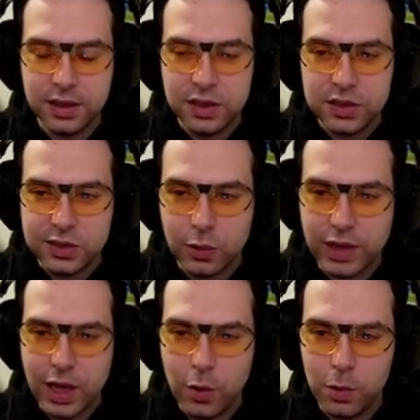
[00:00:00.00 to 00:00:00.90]
So
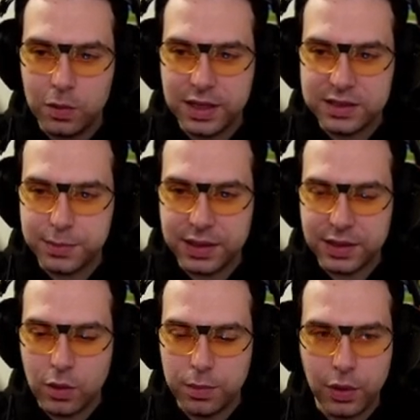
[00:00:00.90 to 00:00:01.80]
now let's spend
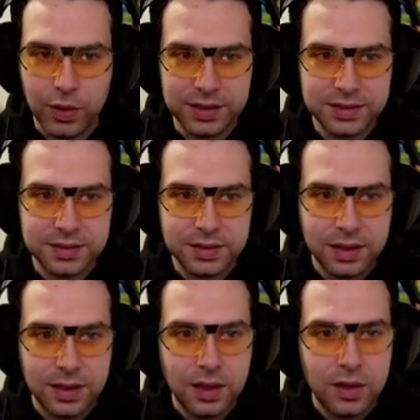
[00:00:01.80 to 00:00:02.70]
our points.
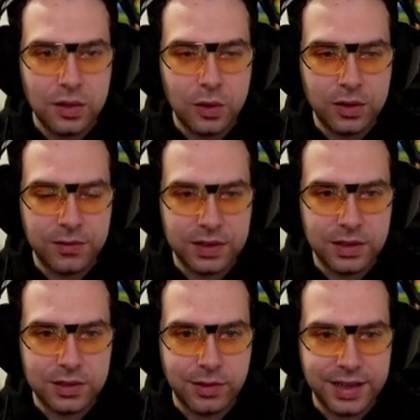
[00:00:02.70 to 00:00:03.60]
Lord of the
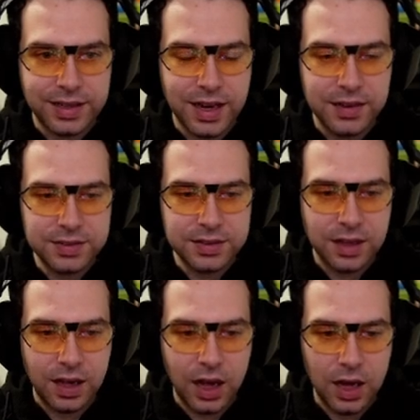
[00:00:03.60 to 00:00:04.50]
Glittering Caves,
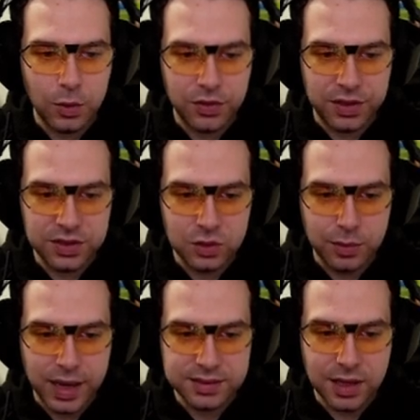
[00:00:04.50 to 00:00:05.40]
I want this to
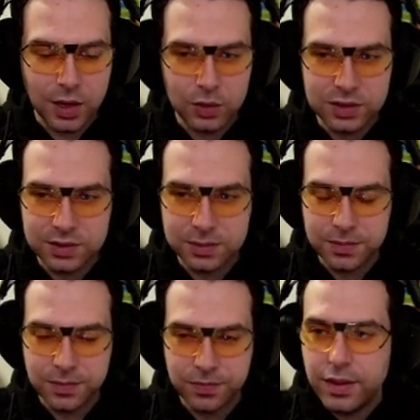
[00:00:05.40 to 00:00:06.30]
maxed out.
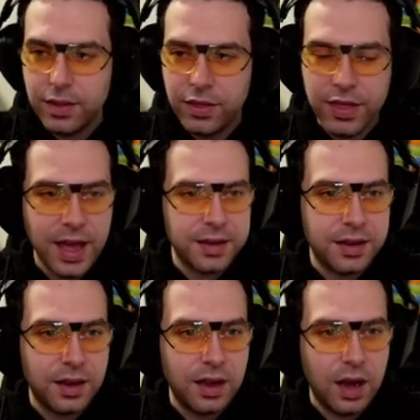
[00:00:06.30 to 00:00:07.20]
Then
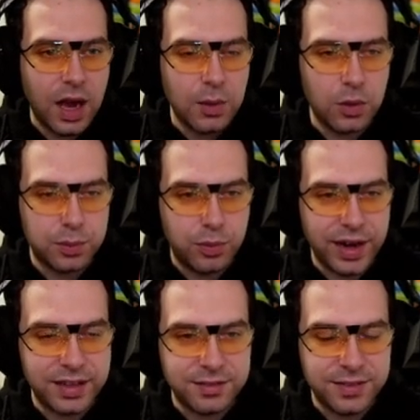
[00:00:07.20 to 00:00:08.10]
I want
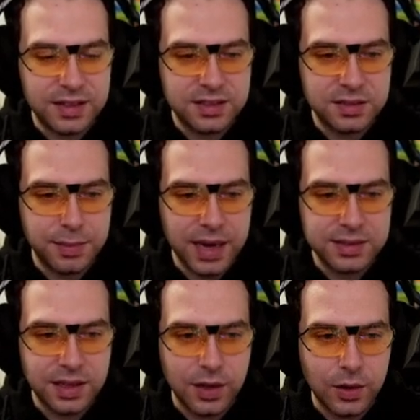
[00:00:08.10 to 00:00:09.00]
Break Defenses
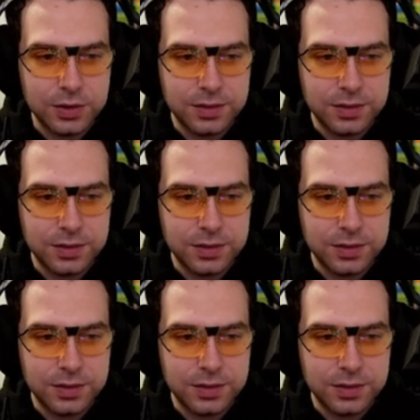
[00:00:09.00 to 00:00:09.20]
maxed out.